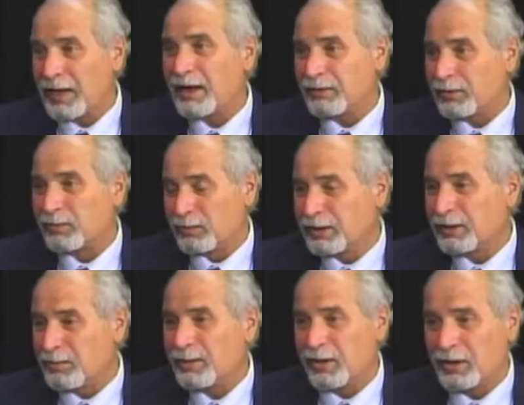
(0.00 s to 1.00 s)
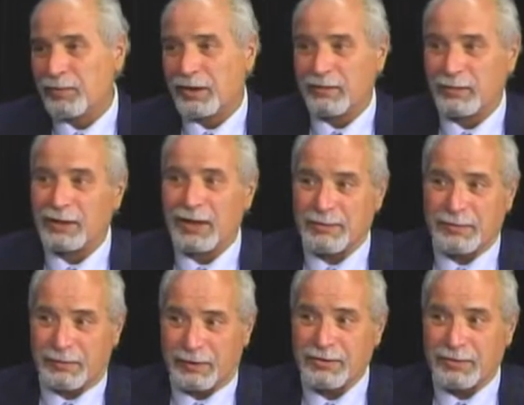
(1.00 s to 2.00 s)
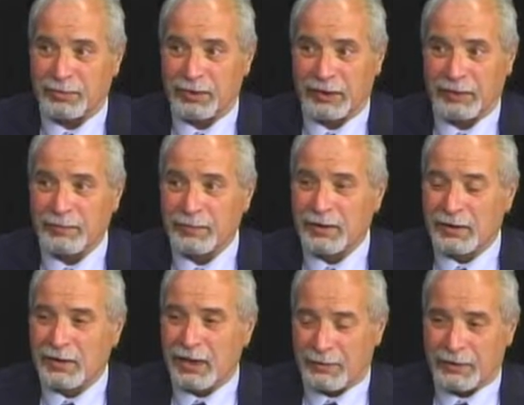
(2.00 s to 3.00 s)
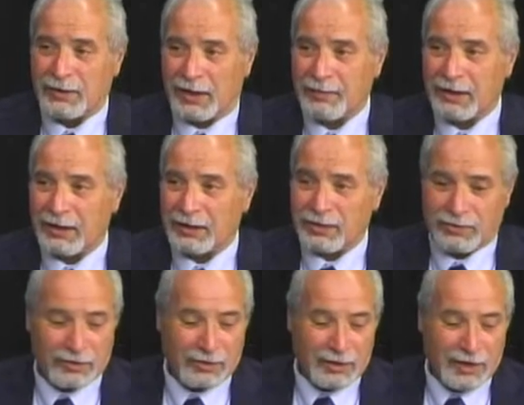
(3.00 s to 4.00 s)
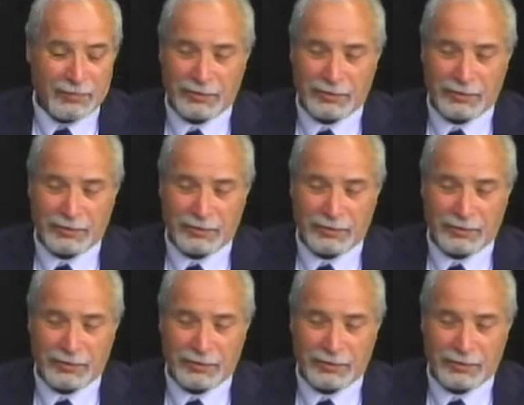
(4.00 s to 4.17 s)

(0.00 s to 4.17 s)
to really be on my relapse prevention plan every time that sort of thing happens.